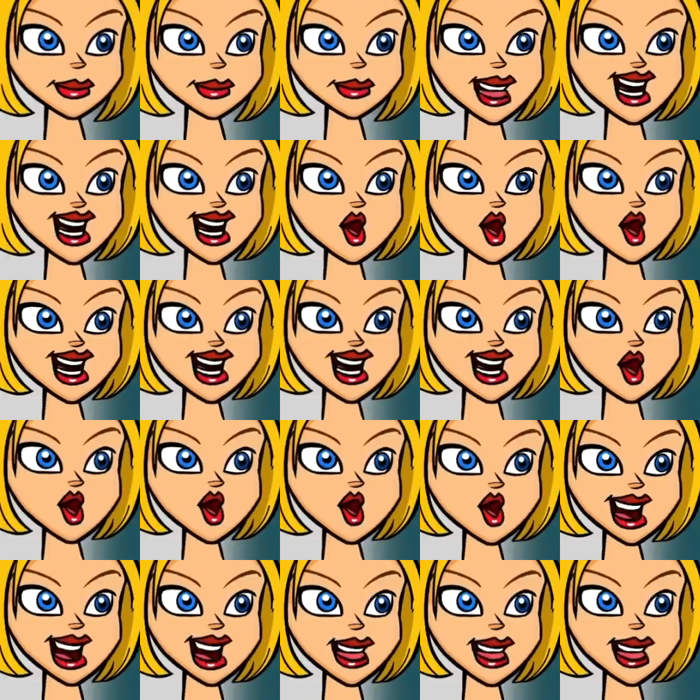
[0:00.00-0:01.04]

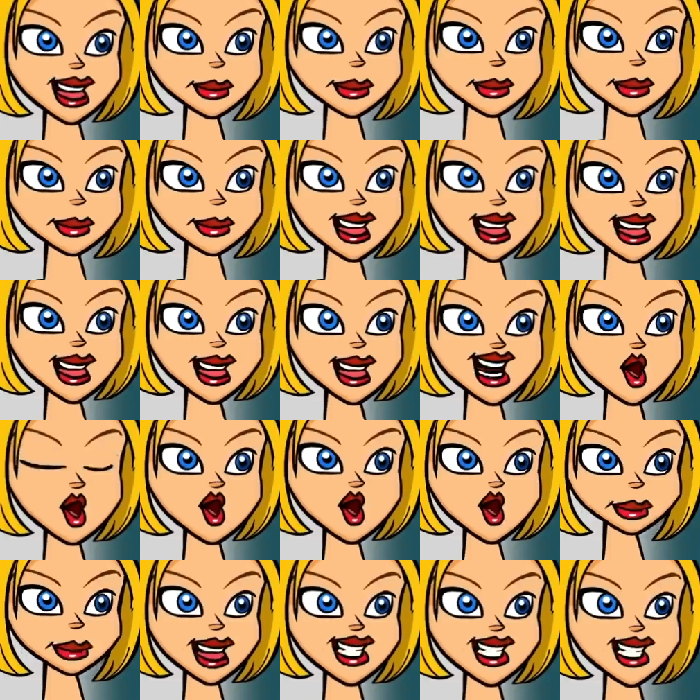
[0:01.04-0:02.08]
apprehensive.
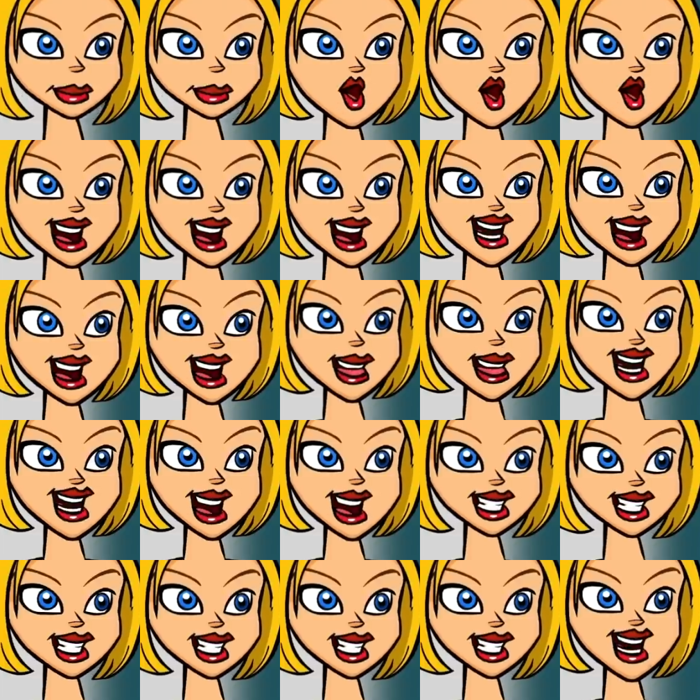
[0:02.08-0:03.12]
Don't be nervous and
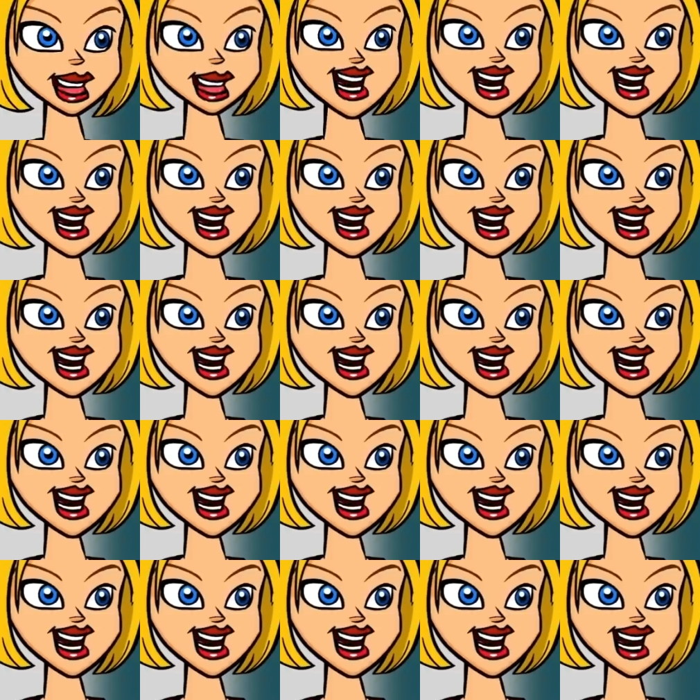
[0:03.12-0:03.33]
afraid.